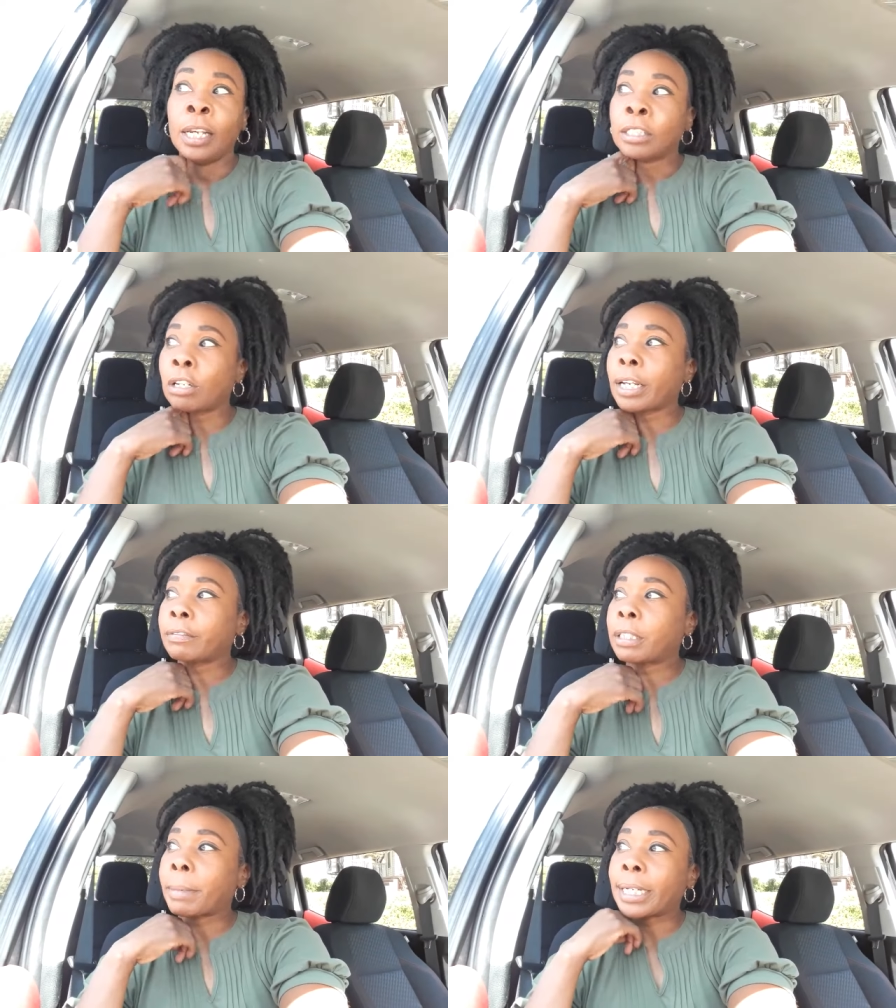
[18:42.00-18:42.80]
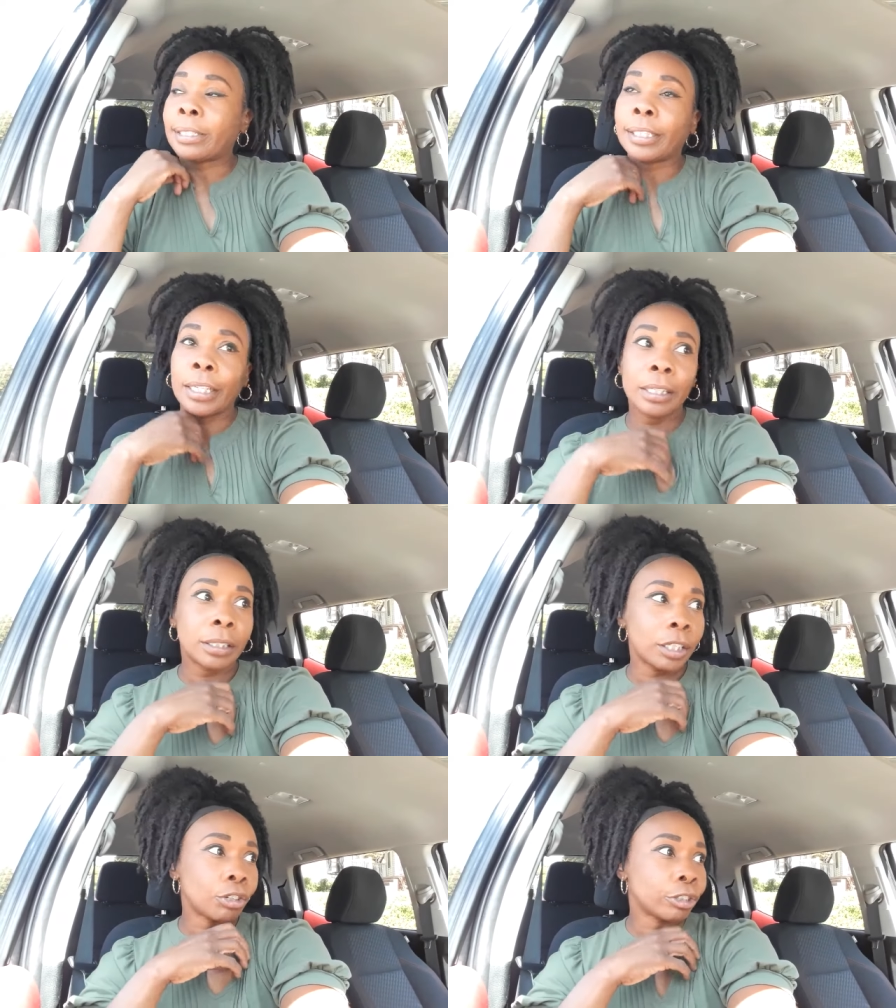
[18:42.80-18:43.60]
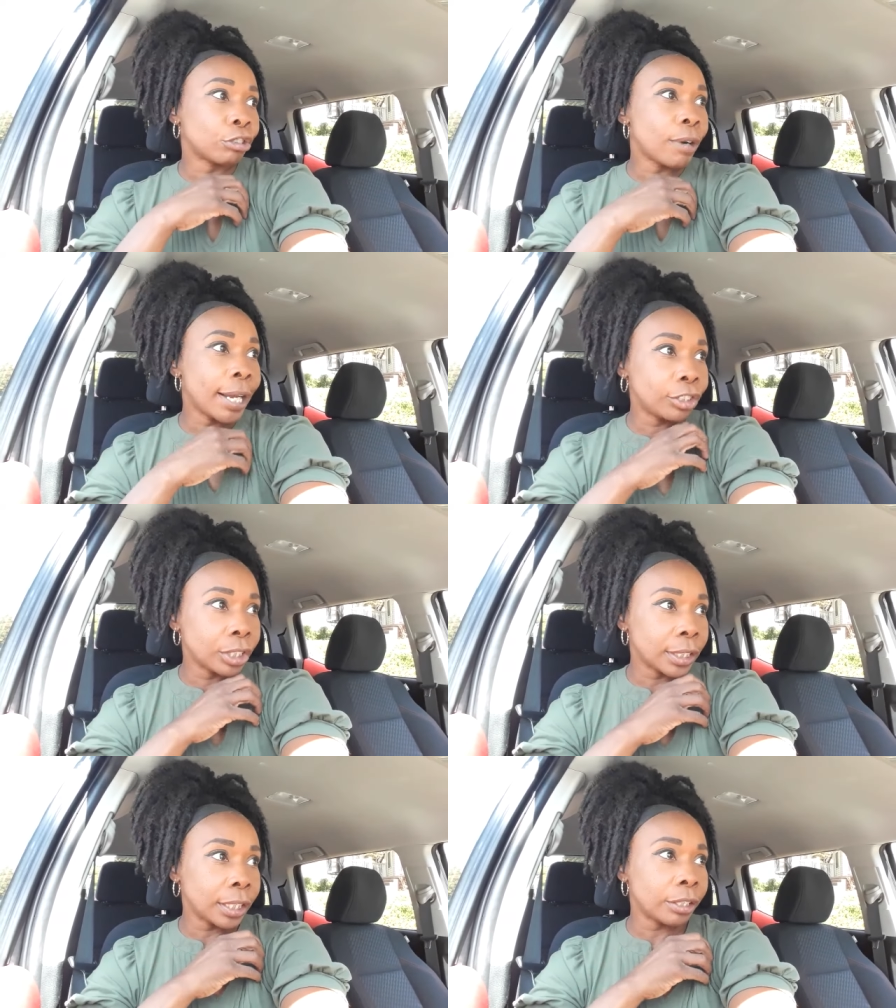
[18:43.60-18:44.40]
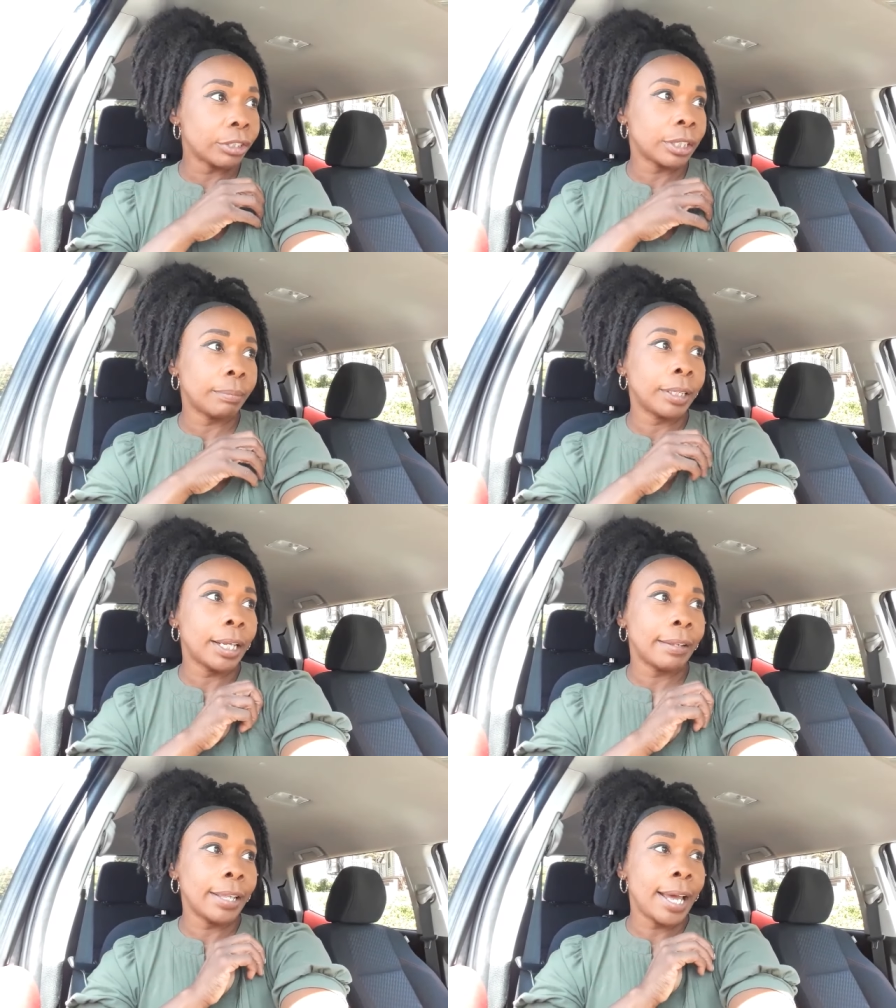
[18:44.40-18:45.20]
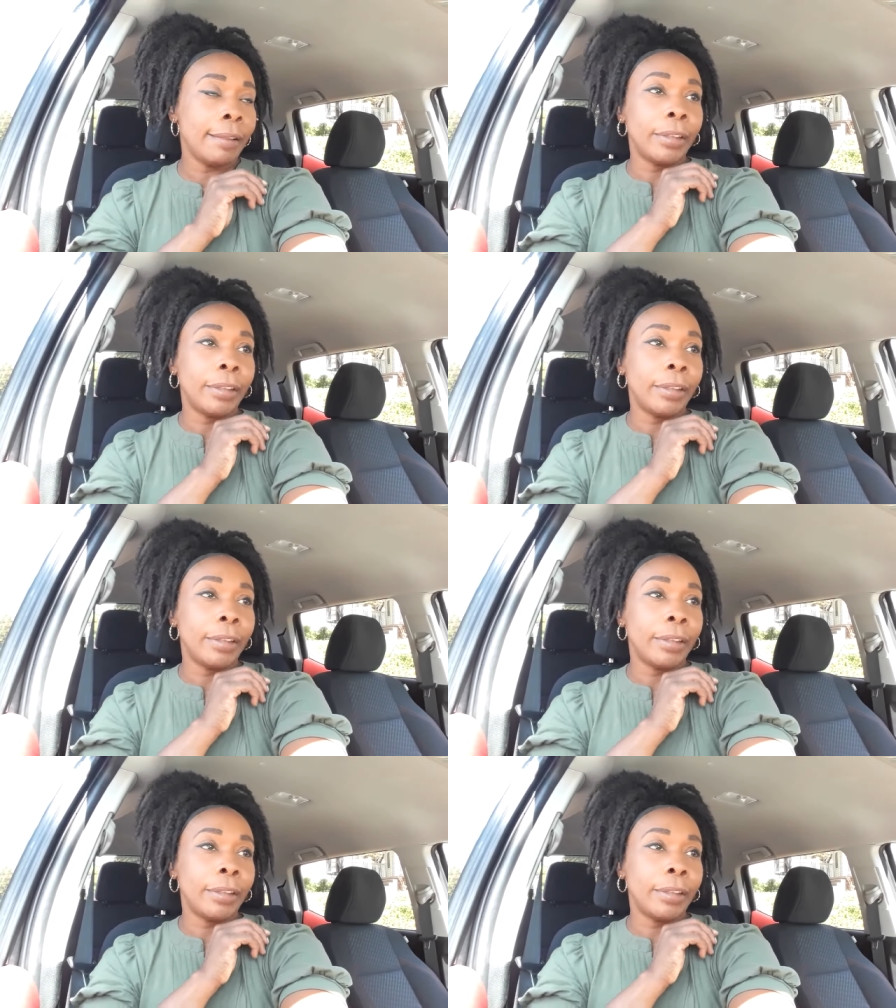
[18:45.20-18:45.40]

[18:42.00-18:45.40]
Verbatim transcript: So like if somebody dings it or scratches it or something like that,